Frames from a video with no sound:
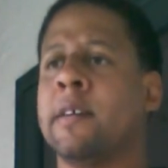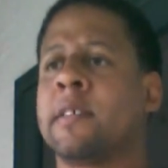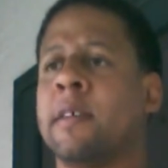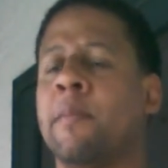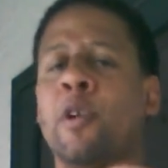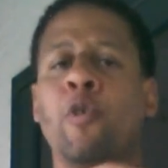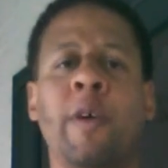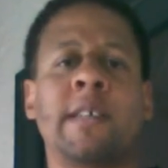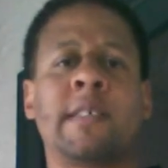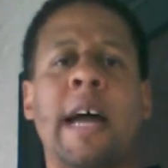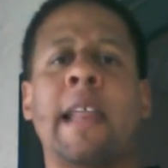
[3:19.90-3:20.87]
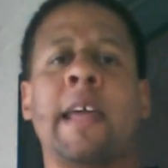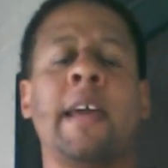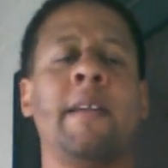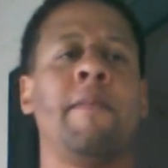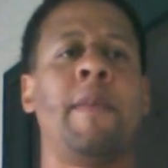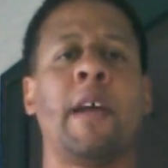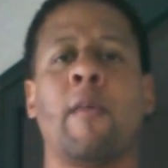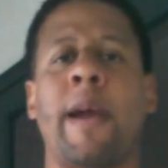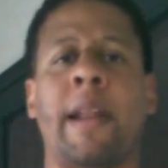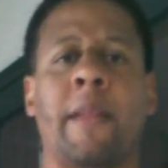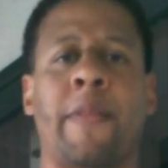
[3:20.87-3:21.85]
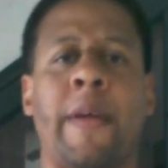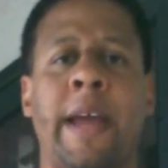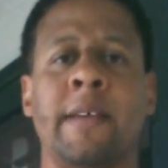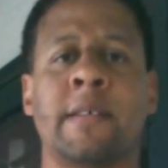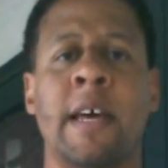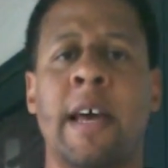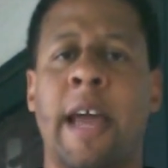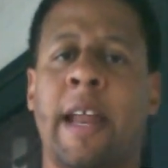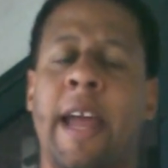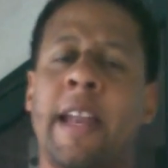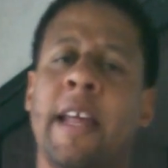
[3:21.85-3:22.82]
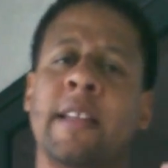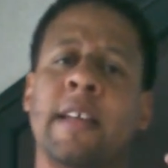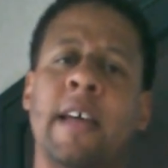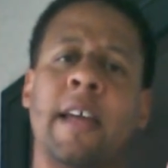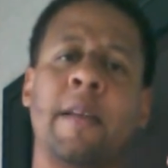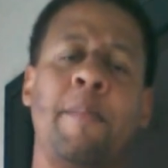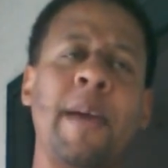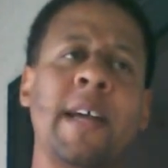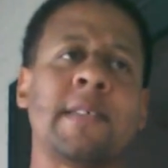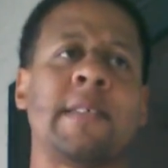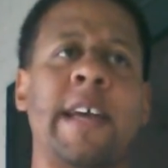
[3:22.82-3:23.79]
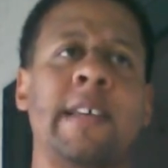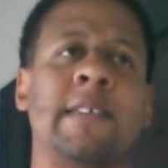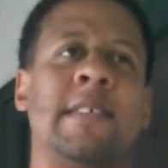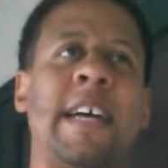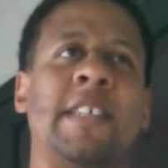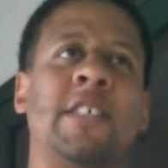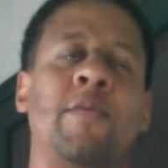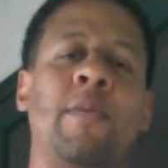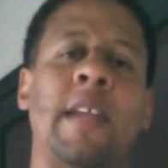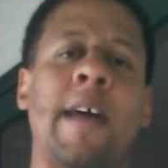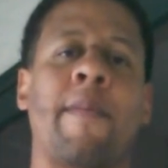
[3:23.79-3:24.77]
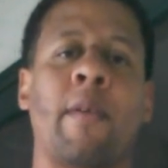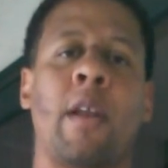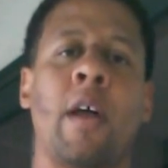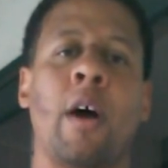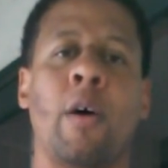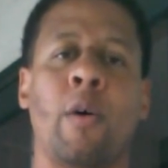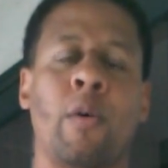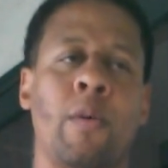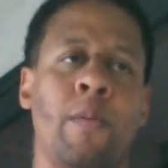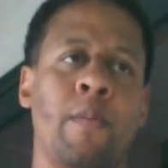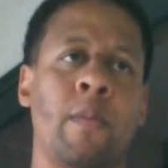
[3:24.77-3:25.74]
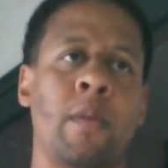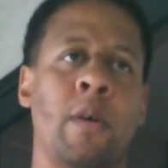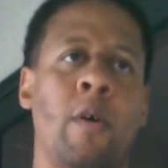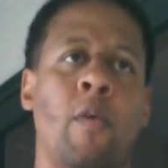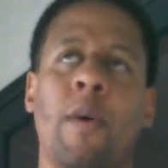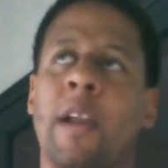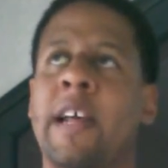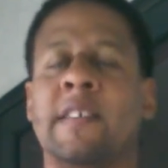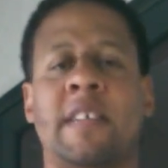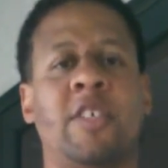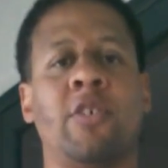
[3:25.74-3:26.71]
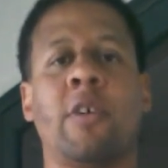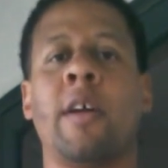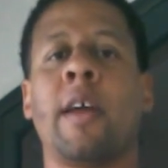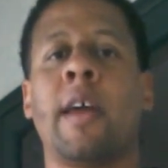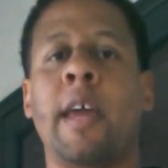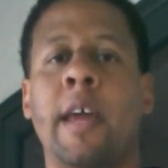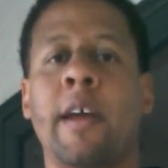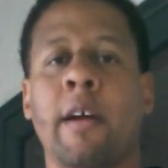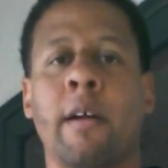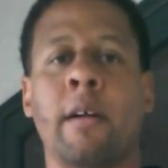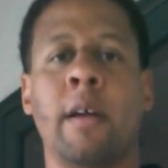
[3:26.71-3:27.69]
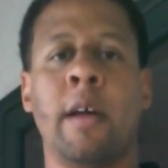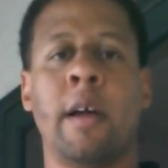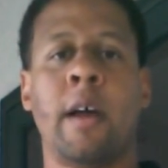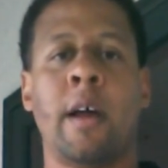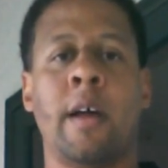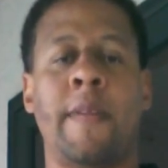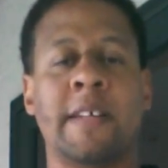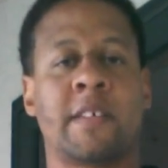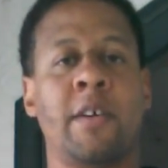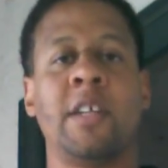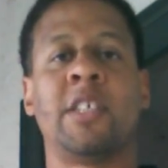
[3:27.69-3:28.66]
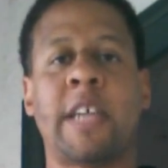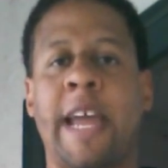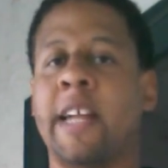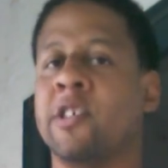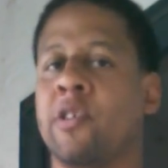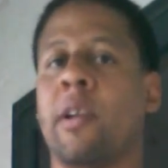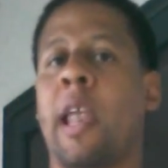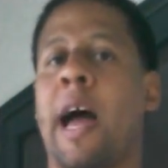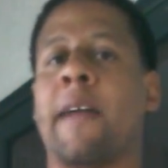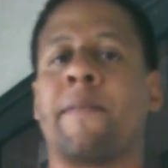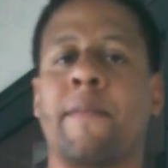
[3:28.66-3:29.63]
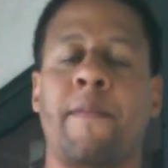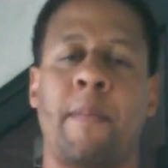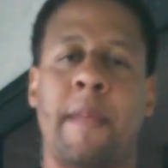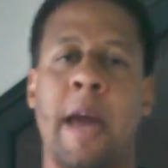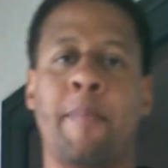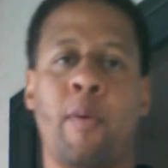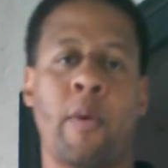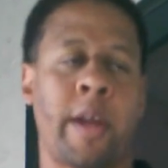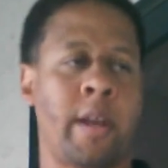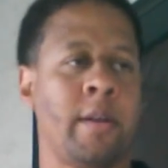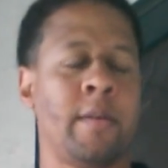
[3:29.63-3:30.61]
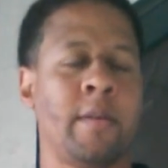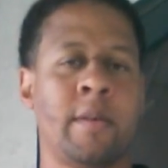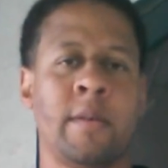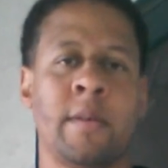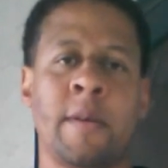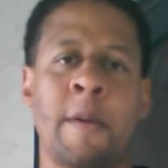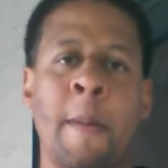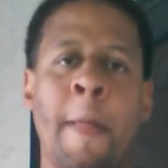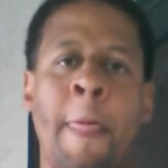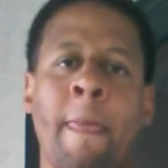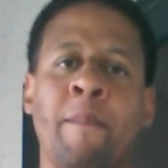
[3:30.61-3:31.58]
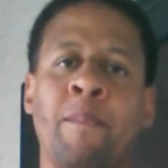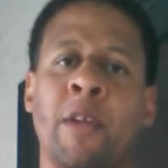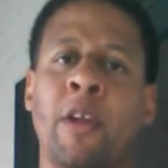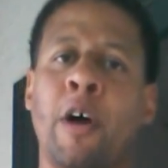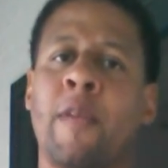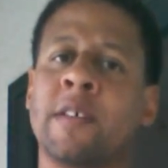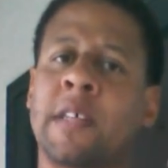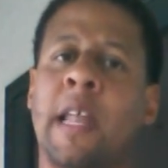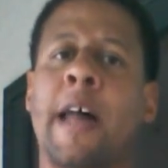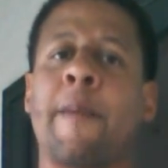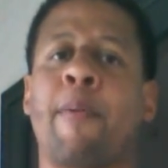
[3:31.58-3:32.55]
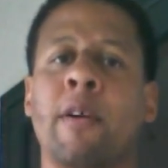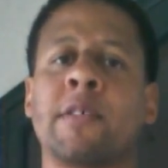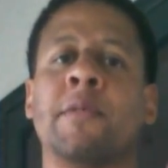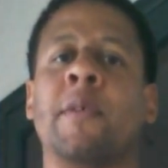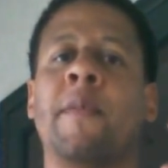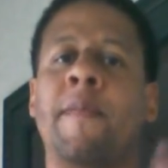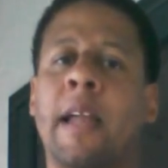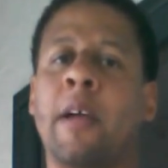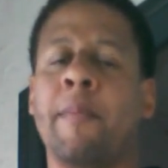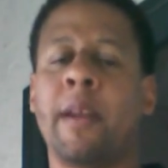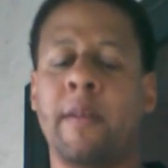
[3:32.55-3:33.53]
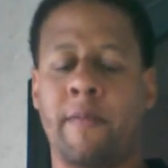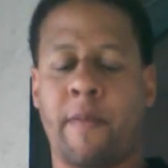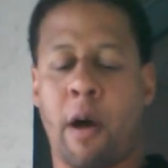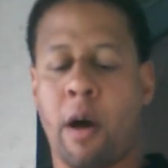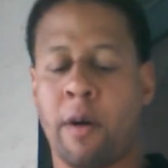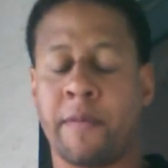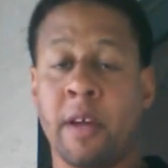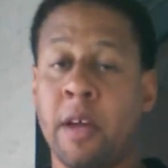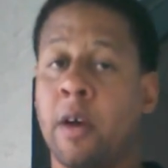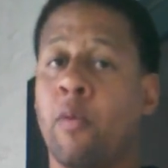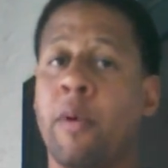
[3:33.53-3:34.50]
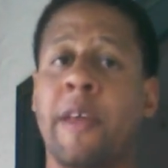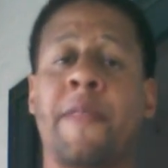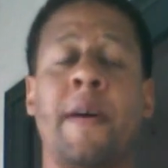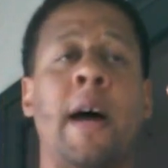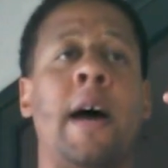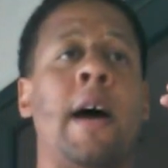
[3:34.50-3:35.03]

some new, exciting, invigorating things. And the biggest thing is that you never know what it is that you're going to hear that's going to change your life from that point. There's a lot of personal development involved with